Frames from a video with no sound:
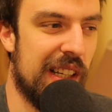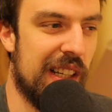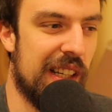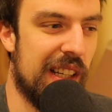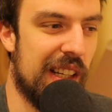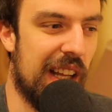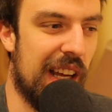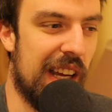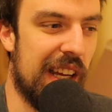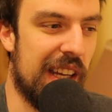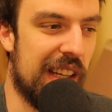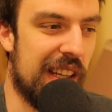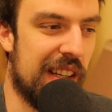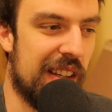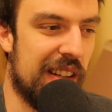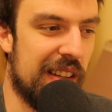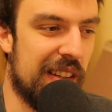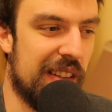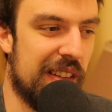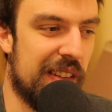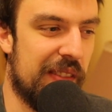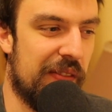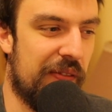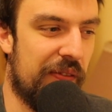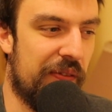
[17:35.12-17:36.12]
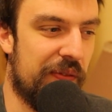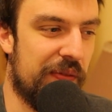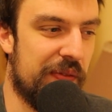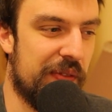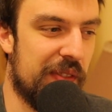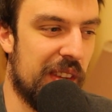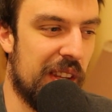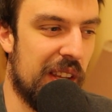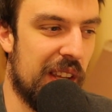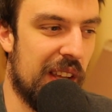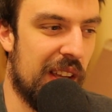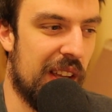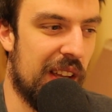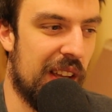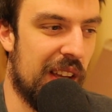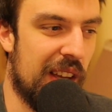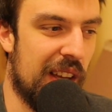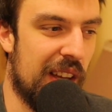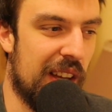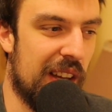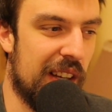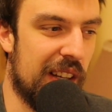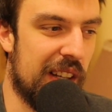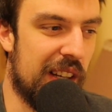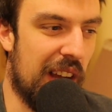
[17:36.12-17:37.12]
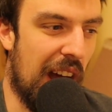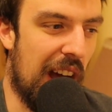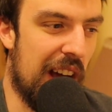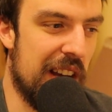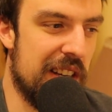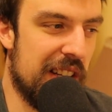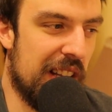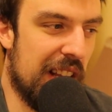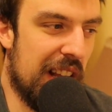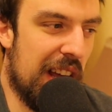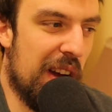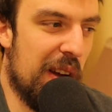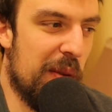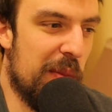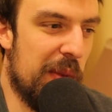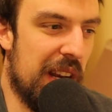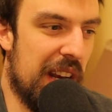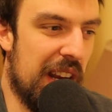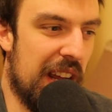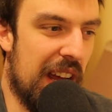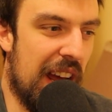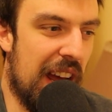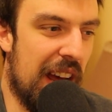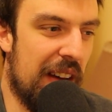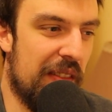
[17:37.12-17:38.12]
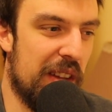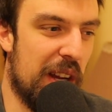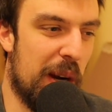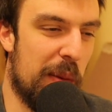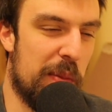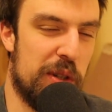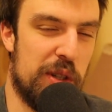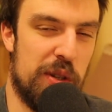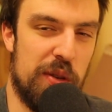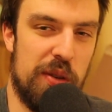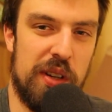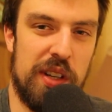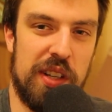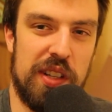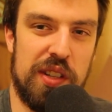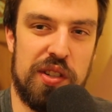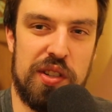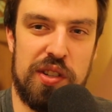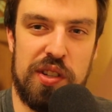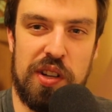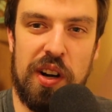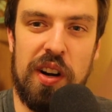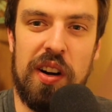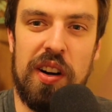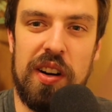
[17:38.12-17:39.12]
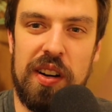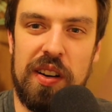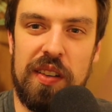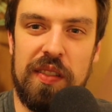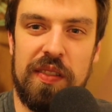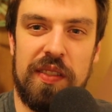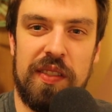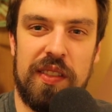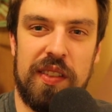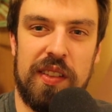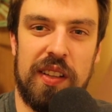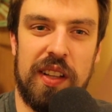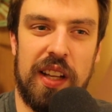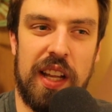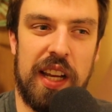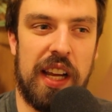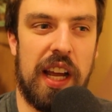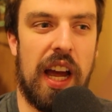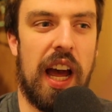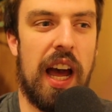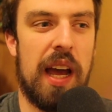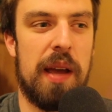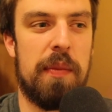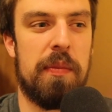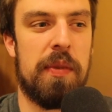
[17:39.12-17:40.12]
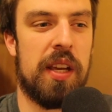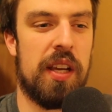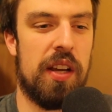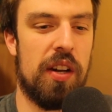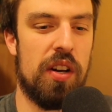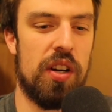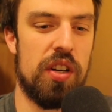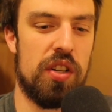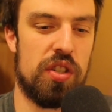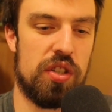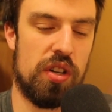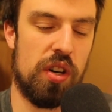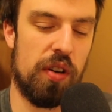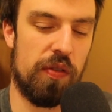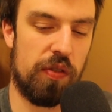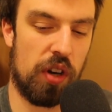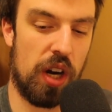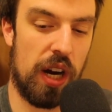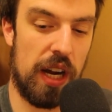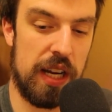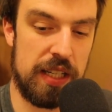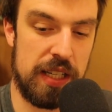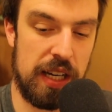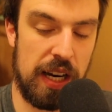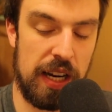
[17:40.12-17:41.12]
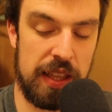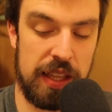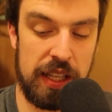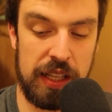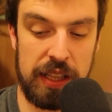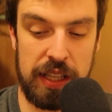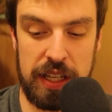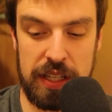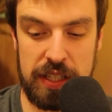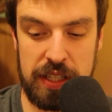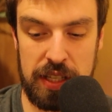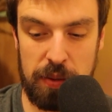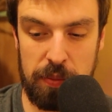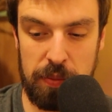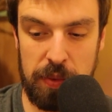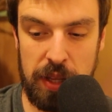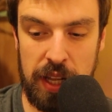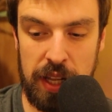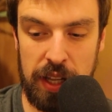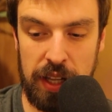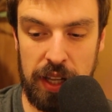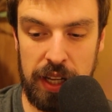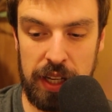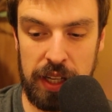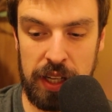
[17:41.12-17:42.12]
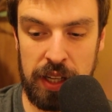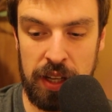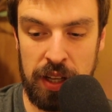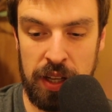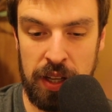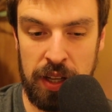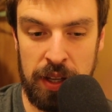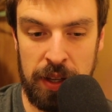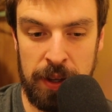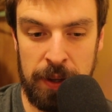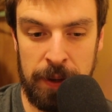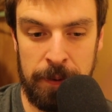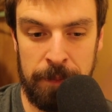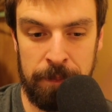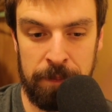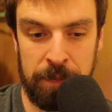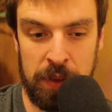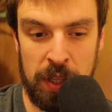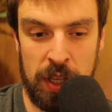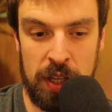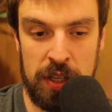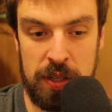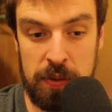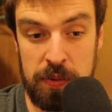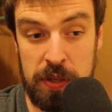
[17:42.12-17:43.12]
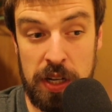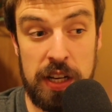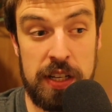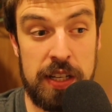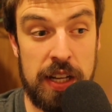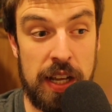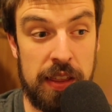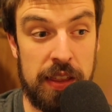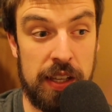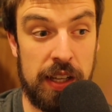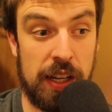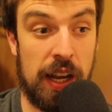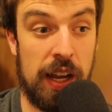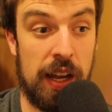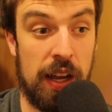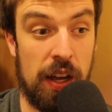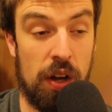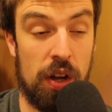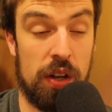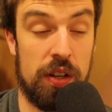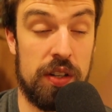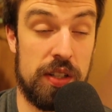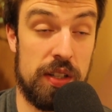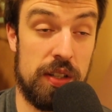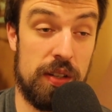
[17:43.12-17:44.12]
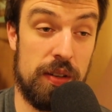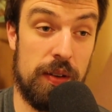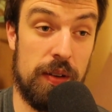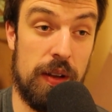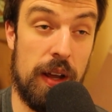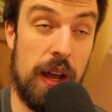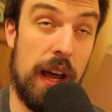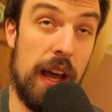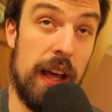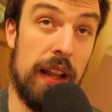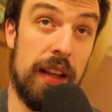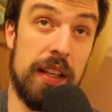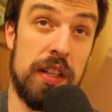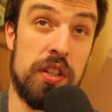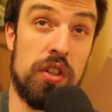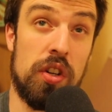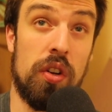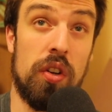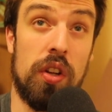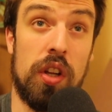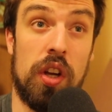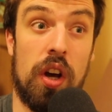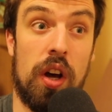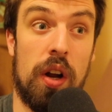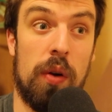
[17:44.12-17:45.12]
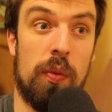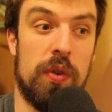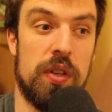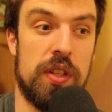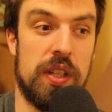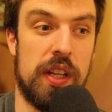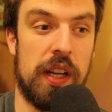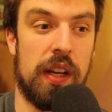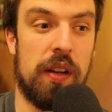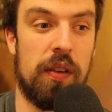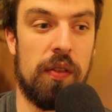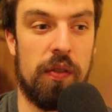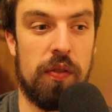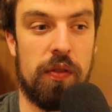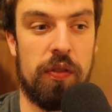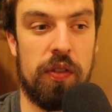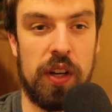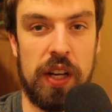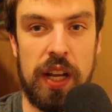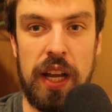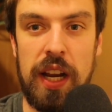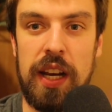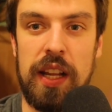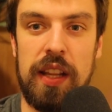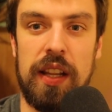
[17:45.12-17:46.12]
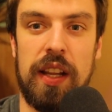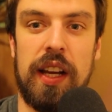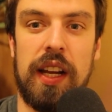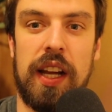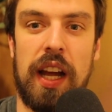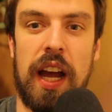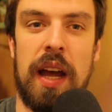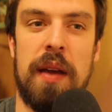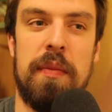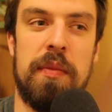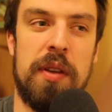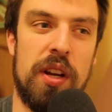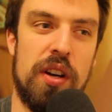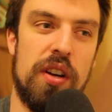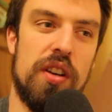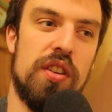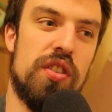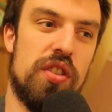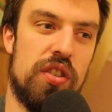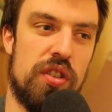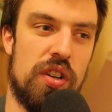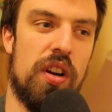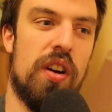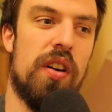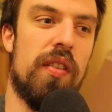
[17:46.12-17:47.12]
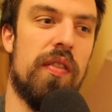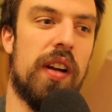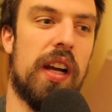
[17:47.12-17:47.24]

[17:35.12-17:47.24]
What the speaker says: Like, God's allowing me to have the opportunity to serve. Like, I'm here to serve Christ. And I think that's something that, like, sometimes I think I, at least early on, was like forgetting, like, I'm here to serve.